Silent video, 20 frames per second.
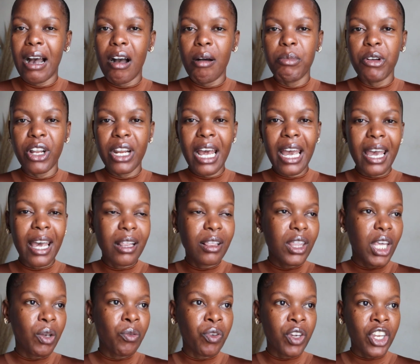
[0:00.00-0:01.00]
I'm gonna end
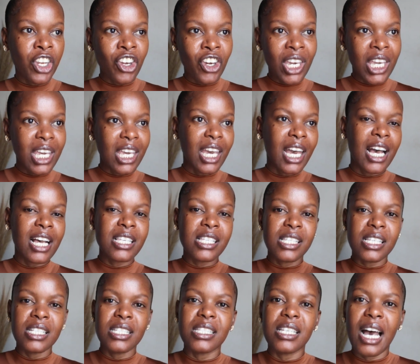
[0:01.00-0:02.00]
the video here,
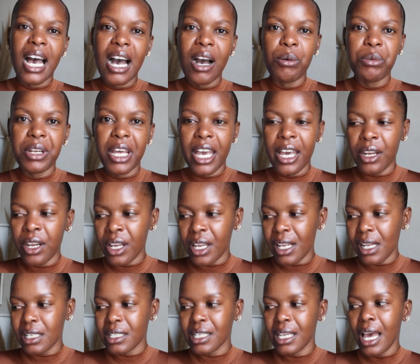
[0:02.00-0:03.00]
sit down,
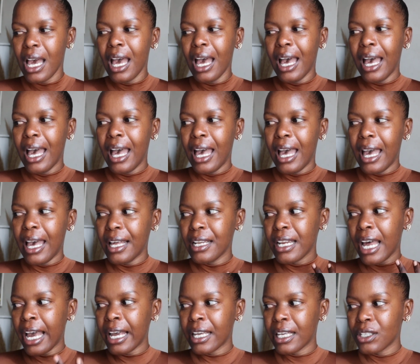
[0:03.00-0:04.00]
edit, and
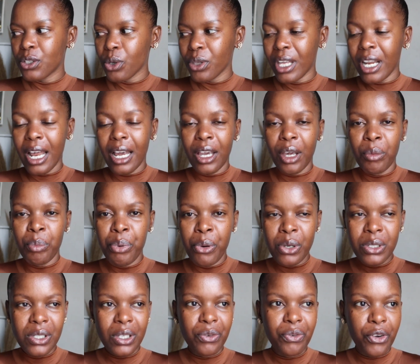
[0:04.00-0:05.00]
so that I can
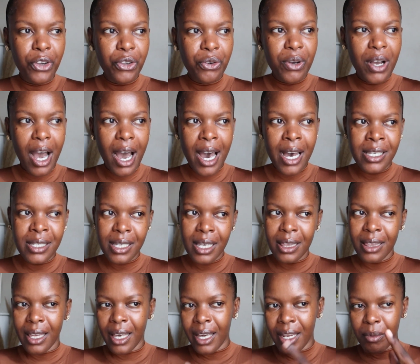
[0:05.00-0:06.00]
post it for you guys,
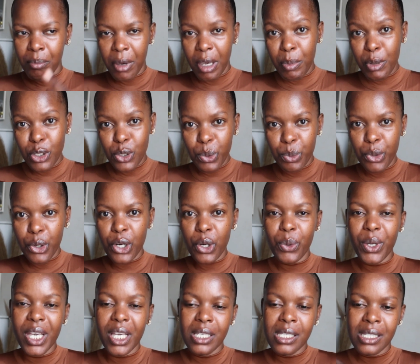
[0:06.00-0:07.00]
and then maybe tomorrow we
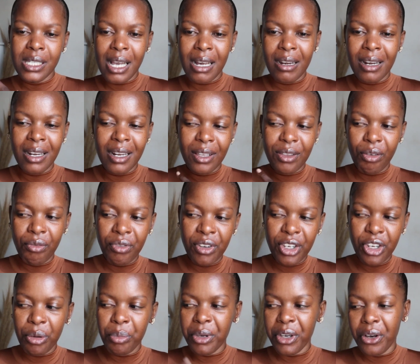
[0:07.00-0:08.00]
can start another
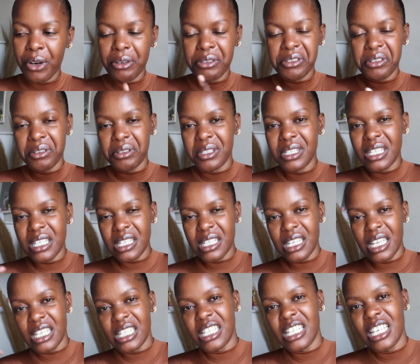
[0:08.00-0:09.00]
video, because
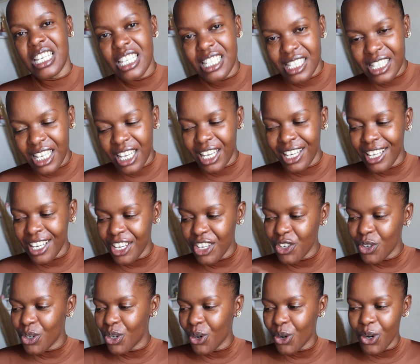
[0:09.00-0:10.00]
consistency is key.
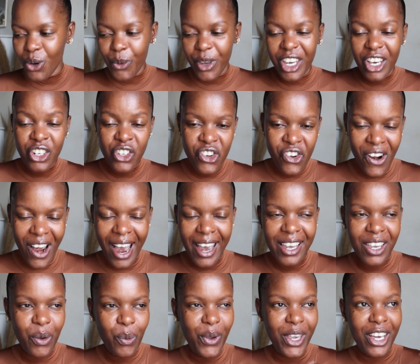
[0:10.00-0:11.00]
You know, we are
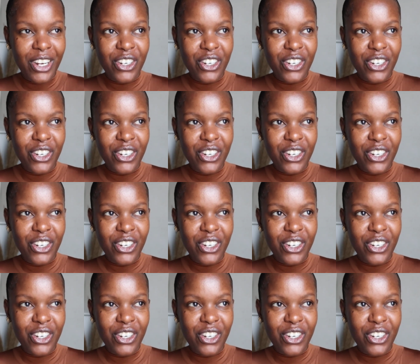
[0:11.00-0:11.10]
trying.